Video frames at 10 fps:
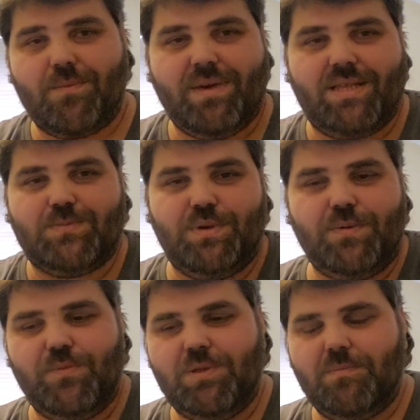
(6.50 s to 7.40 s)
welcome back to
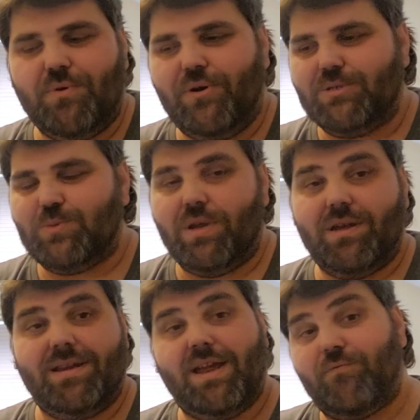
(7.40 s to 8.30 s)
Build with the Boys. We
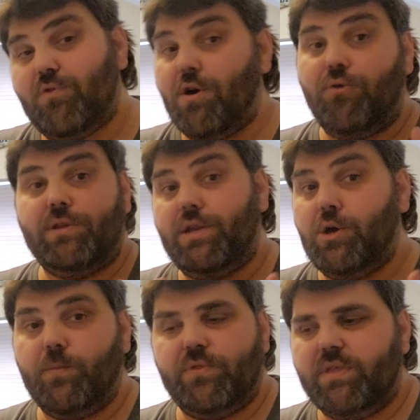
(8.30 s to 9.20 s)
are now rolling
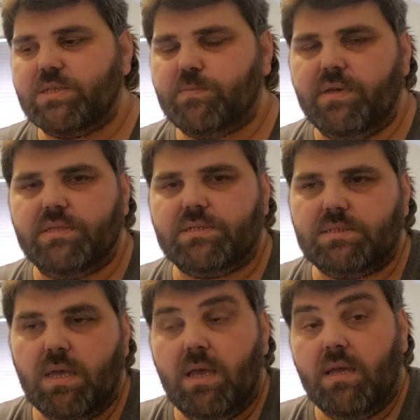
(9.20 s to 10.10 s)
on with this
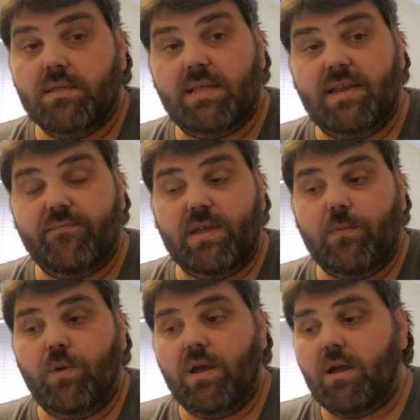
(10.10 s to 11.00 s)
month's delivery,
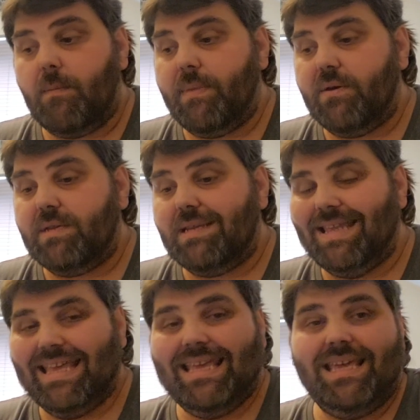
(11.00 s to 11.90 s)
and we are
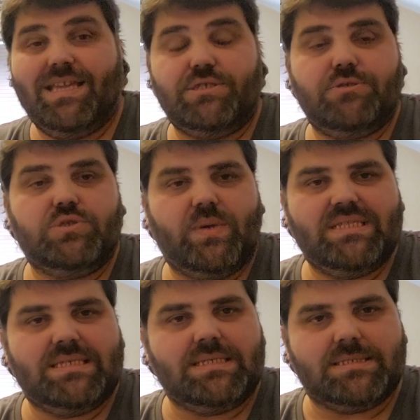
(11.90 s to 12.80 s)
building issue
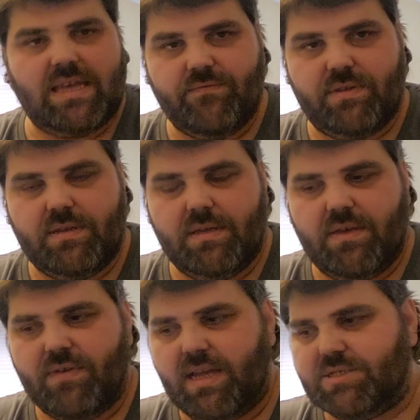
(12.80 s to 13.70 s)
27
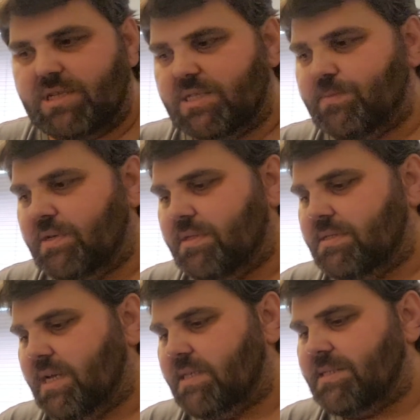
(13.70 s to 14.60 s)
of Hachette's Build the
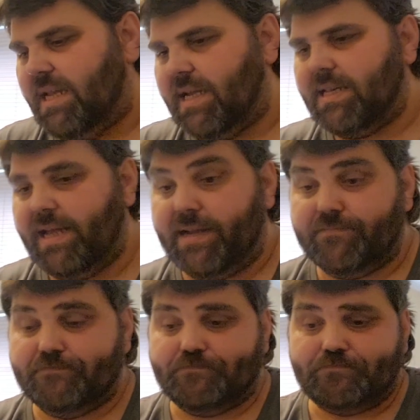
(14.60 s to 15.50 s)
Titanic. Now,